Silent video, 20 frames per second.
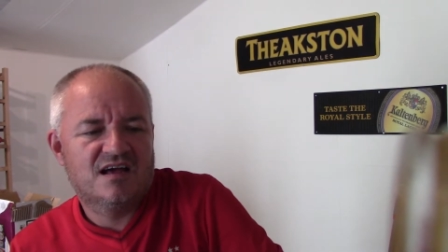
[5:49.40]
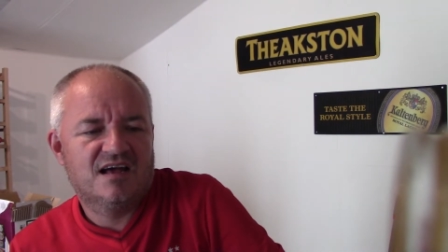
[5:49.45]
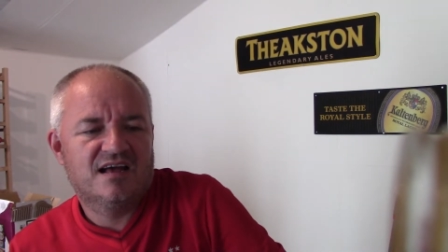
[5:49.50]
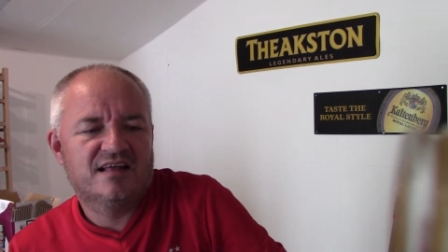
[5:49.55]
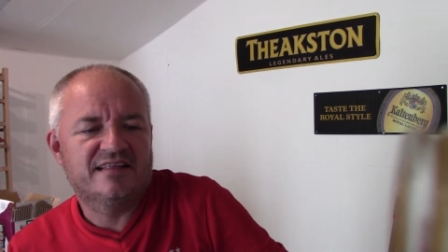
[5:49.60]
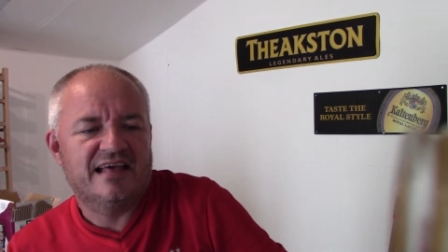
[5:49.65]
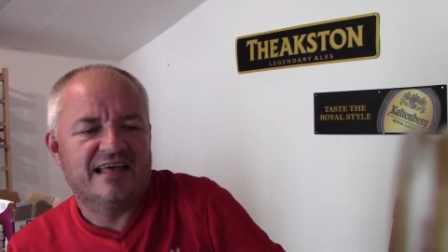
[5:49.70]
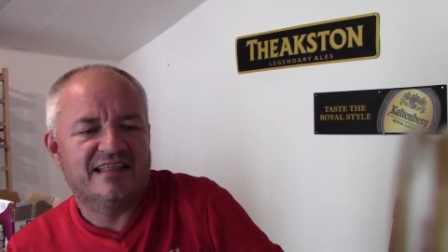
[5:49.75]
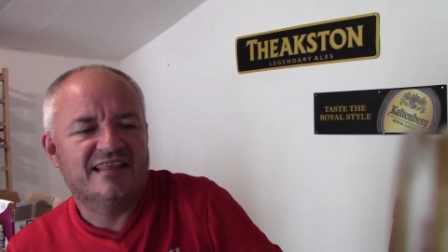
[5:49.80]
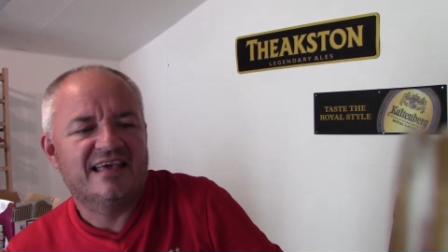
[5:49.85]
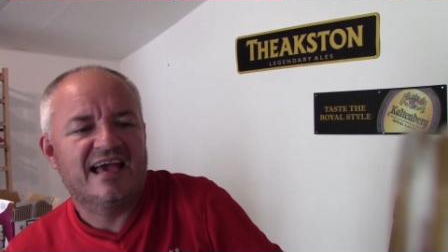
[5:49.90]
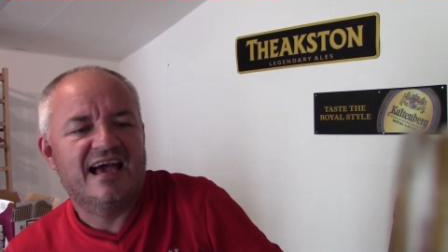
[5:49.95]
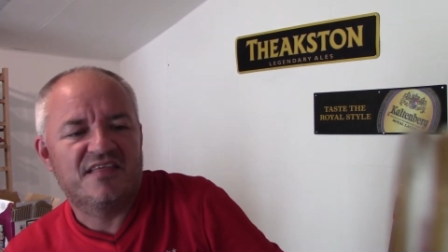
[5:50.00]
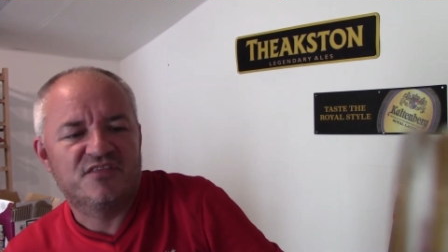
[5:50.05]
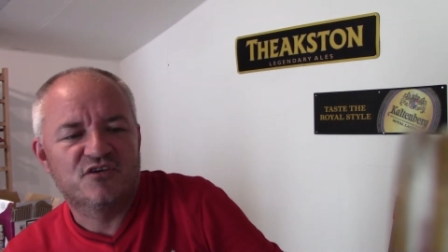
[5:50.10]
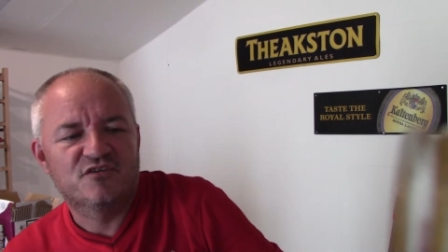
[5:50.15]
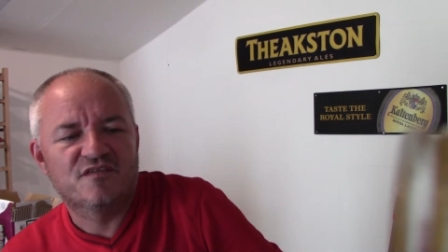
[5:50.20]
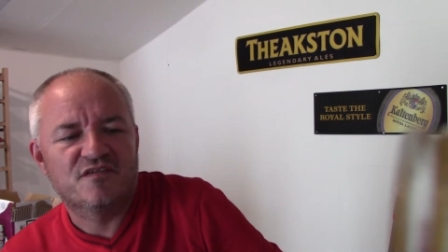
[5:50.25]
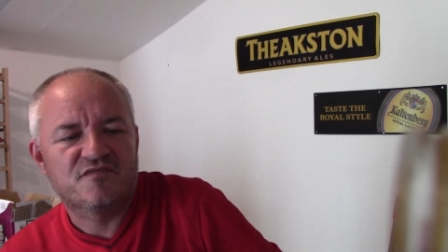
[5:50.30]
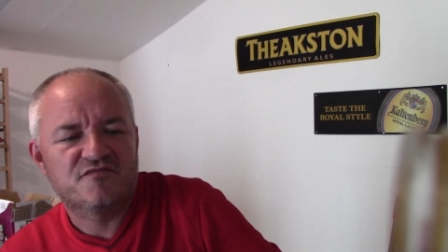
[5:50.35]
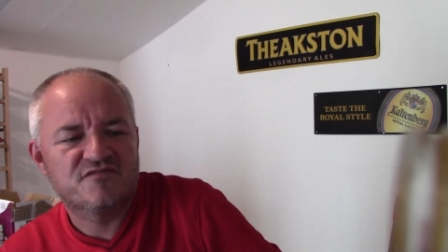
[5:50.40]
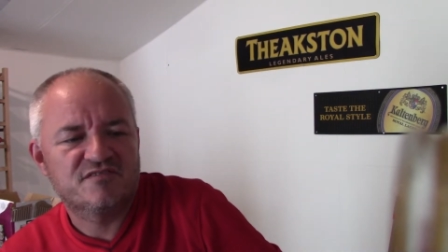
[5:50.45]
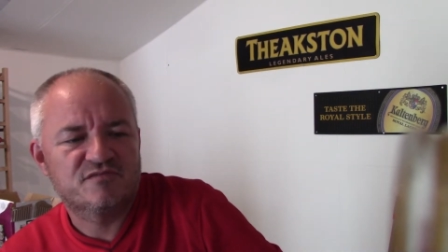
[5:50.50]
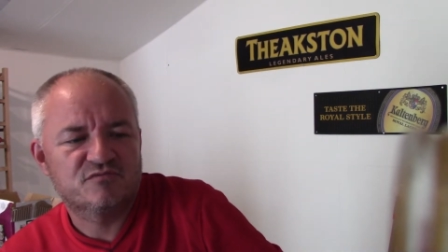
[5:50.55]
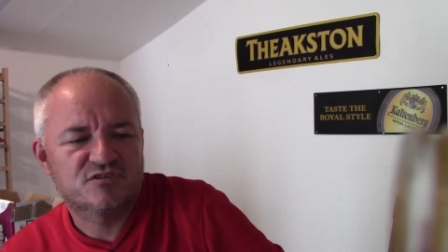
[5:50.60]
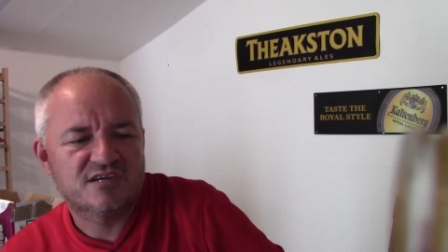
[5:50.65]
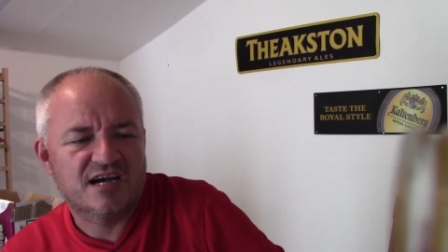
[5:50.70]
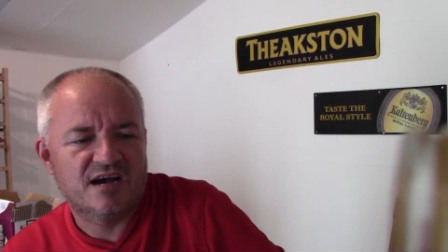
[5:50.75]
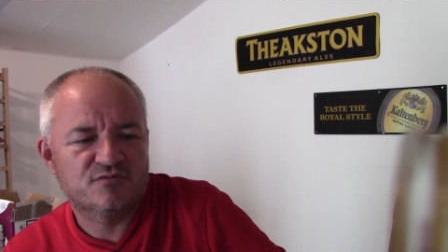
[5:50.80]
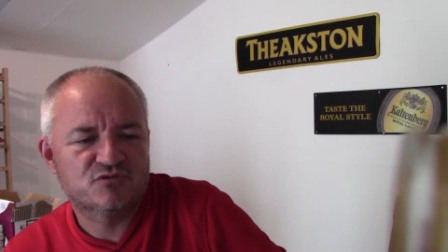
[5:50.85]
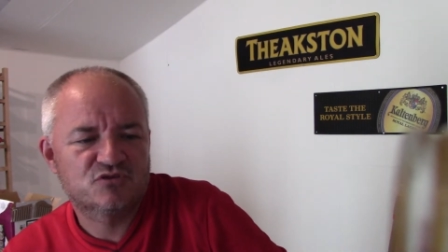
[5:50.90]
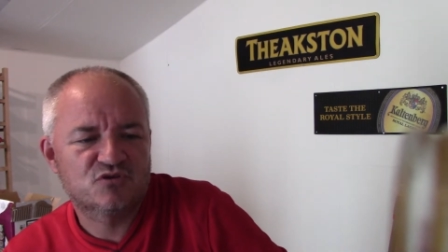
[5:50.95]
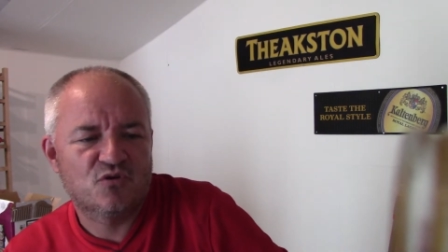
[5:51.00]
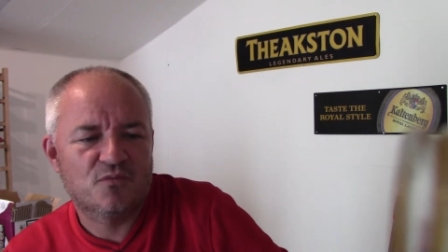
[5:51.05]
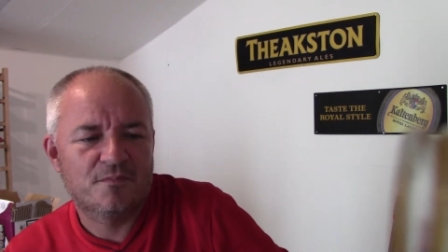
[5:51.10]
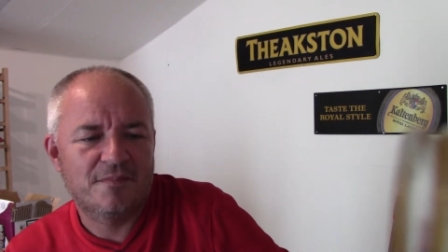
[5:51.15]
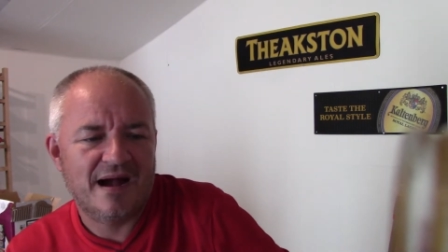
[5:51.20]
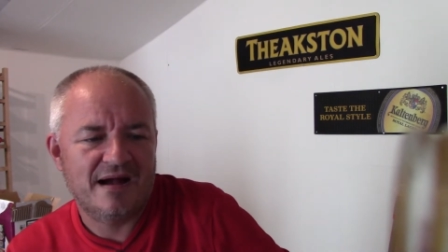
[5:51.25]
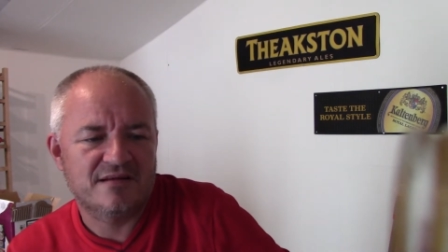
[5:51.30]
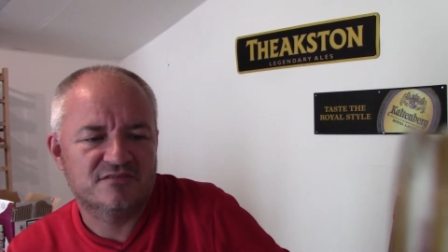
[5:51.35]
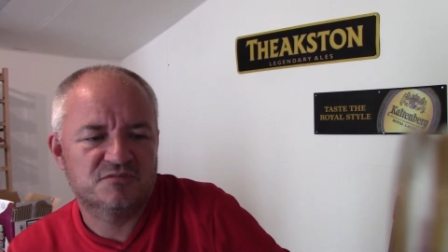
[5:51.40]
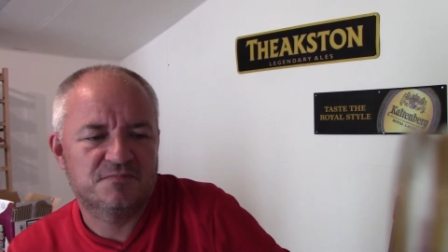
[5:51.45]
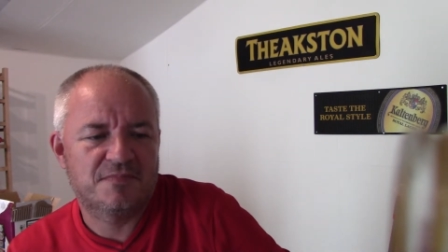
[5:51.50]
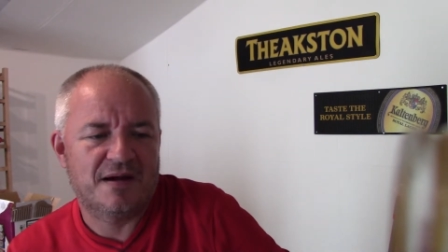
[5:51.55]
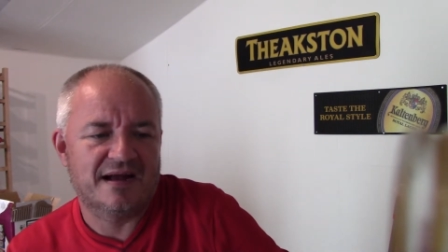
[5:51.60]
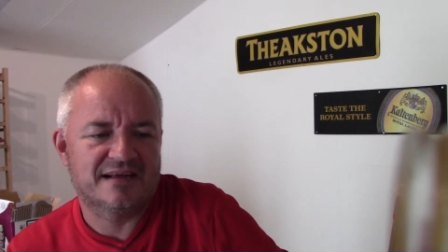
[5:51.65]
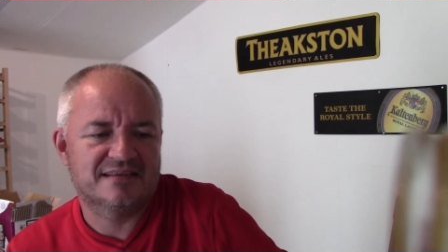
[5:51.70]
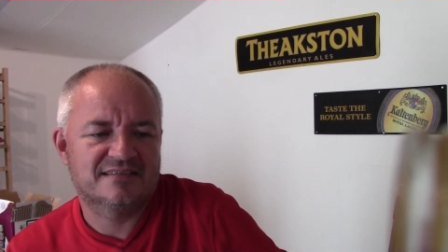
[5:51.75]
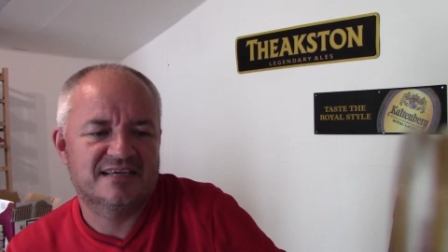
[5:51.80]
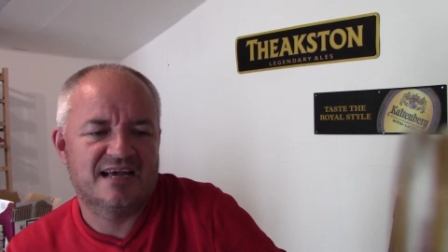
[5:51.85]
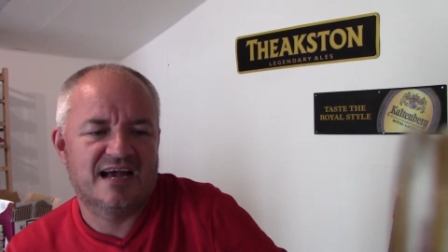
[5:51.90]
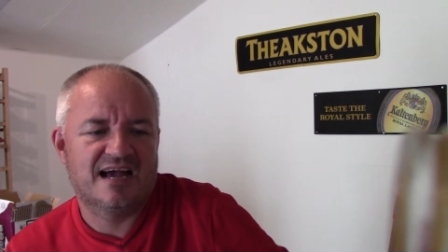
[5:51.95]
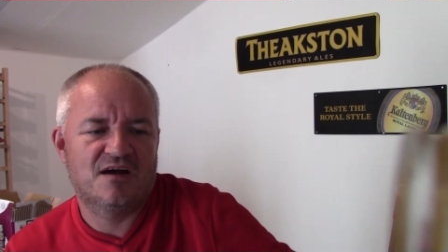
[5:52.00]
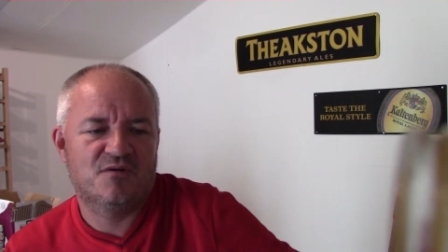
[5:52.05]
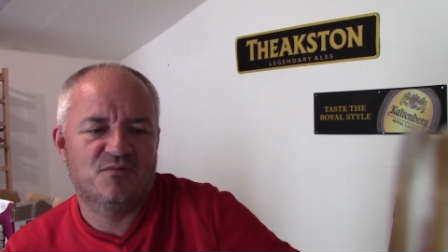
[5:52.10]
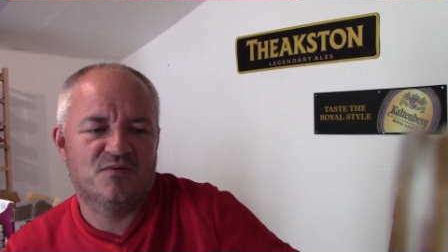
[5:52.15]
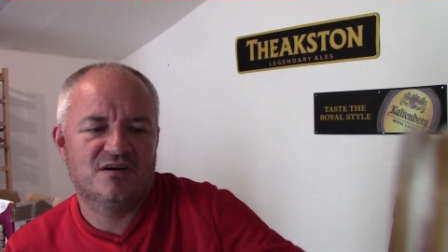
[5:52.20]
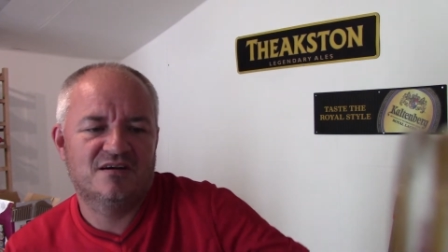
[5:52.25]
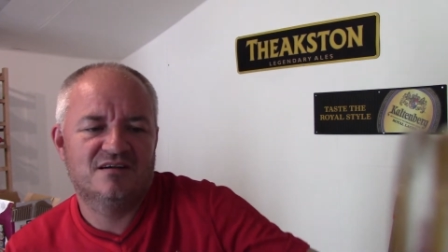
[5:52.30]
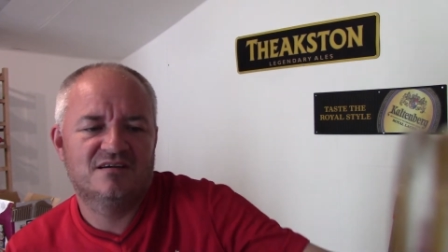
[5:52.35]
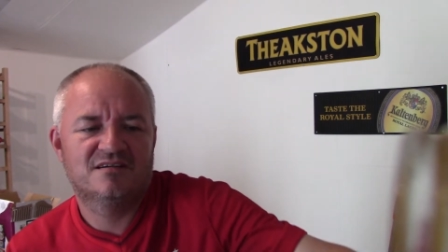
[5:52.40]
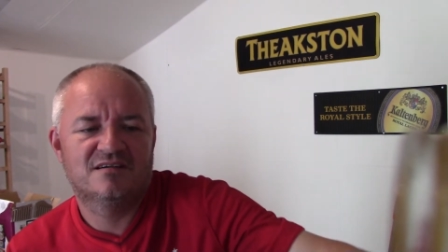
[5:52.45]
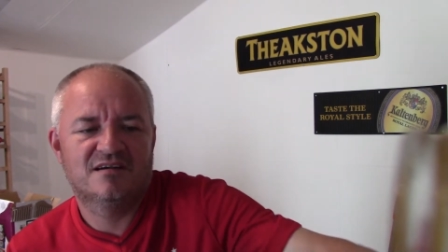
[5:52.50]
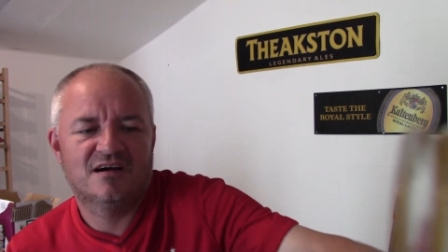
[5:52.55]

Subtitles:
And then, yeah, the other thrill tower is called Bounce Back Tower.